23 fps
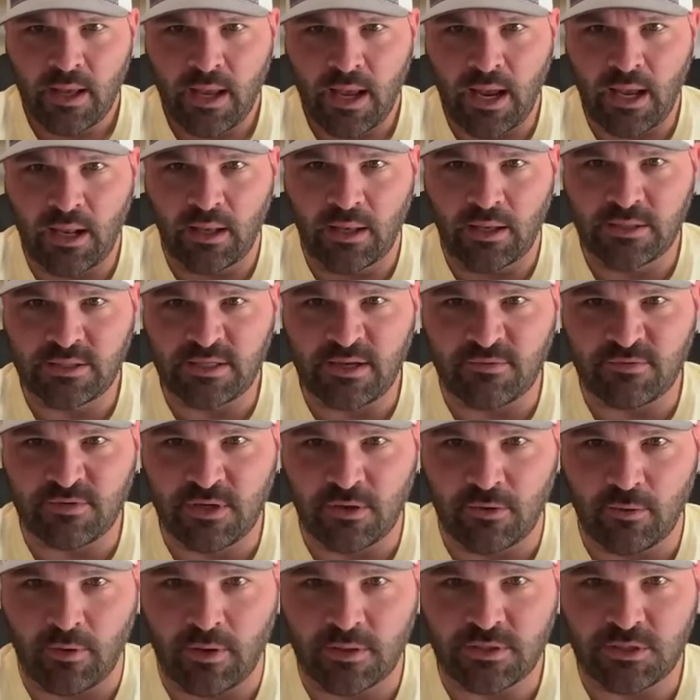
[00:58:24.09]
Aliens have
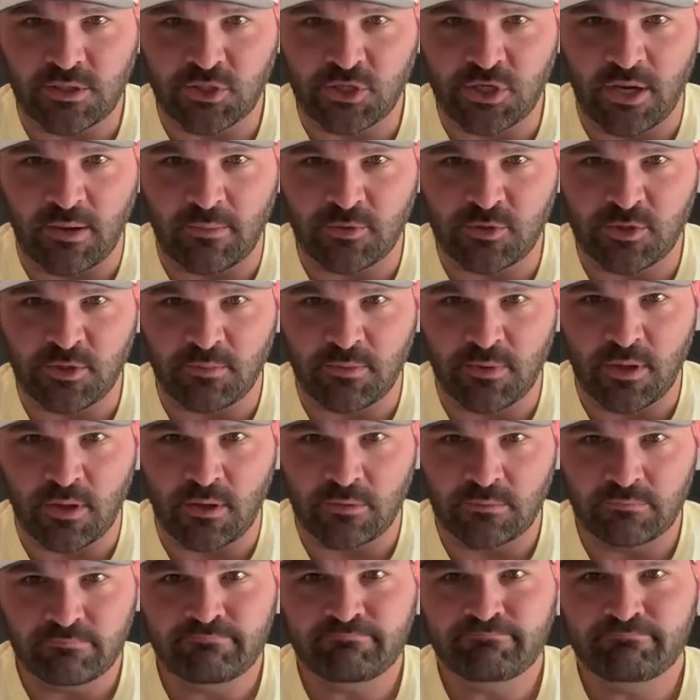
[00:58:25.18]
zero SC championship,
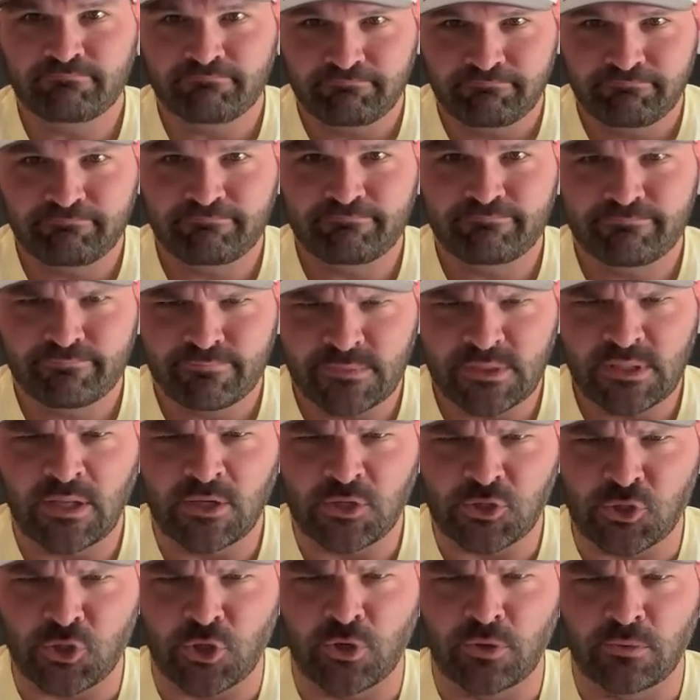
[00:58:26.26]
though.
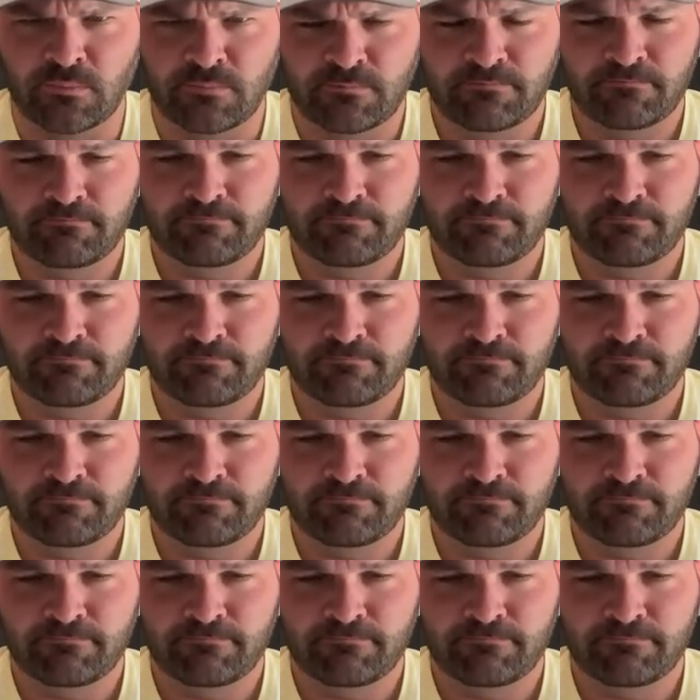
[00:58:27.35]
That's true.